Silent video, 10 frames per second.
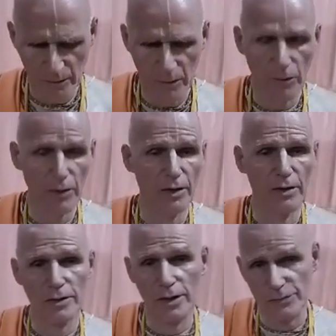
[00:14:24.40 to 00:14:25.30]
or
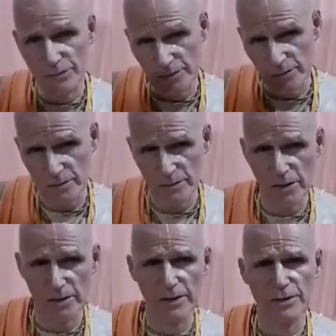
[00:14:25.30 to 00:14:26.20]
gives
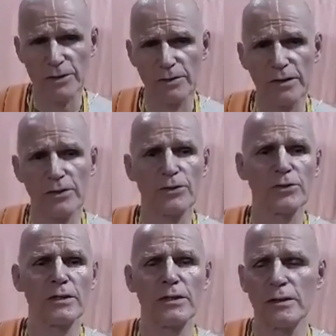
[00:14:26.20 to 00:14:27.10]
a list of the
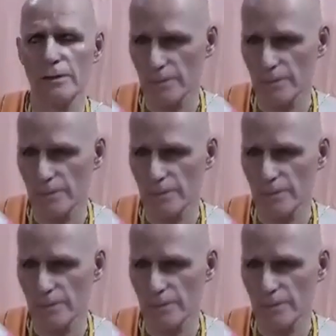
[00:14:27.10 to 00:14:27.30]
30